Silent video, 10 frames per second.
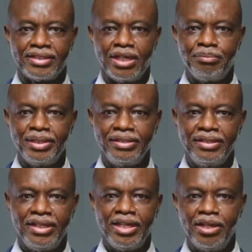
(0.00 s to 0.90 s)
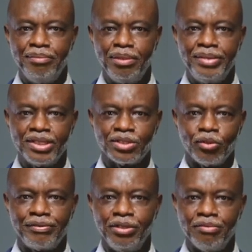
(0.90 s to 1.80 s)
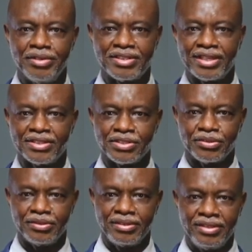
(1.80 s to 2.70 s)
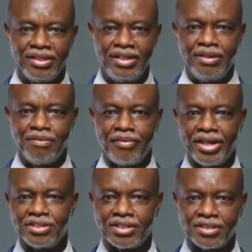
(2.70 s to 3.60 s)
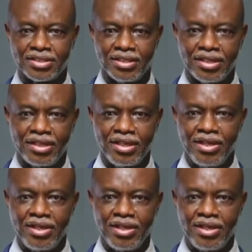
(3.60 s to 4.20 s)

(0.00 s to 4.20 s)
Chairman and Members of the University Council, Vice Chancellor,